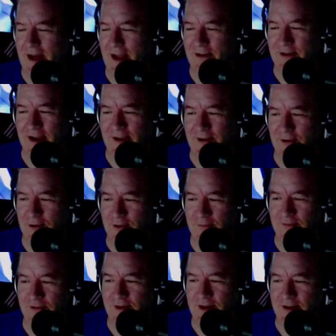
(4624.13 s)
tried to hold
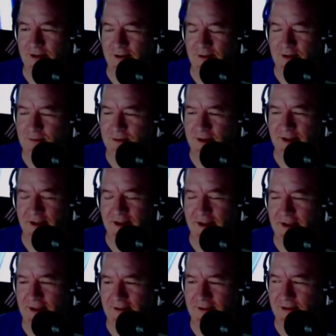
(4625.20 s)
him for you, Tony, but
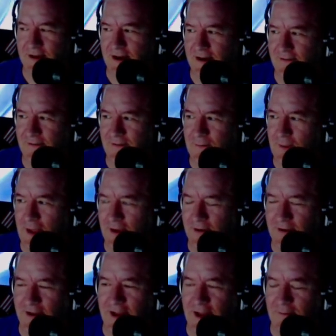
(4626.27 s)
he took off. I
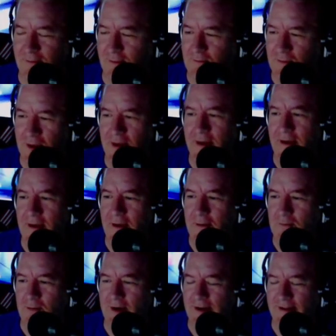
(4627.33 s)
couldn't keep him.
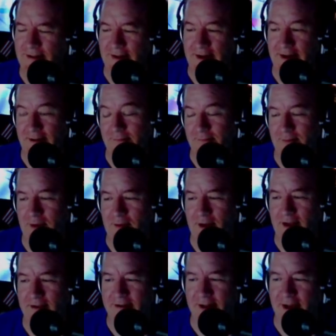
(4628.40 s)
But maybe
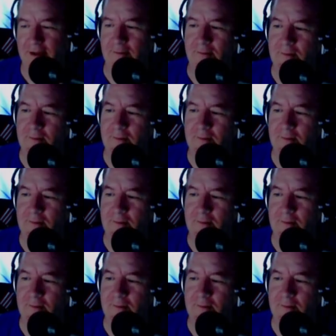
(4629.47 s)
next time.